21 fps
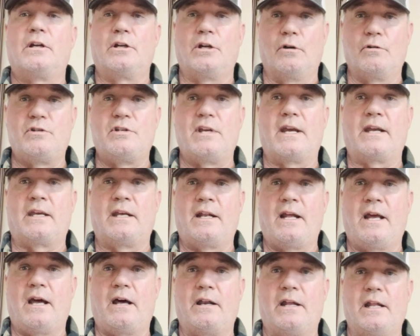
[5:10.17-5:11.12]
Go check
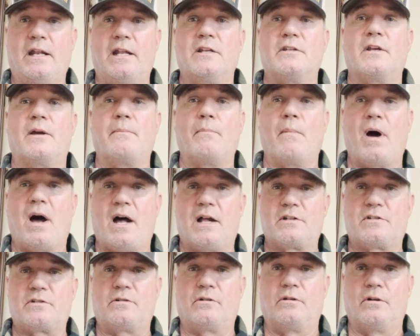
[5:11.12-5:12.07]
it out. It is a
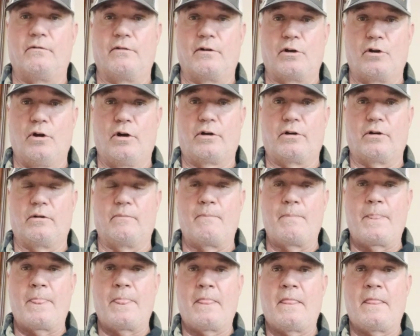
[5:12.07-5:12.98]
monster of a cooker.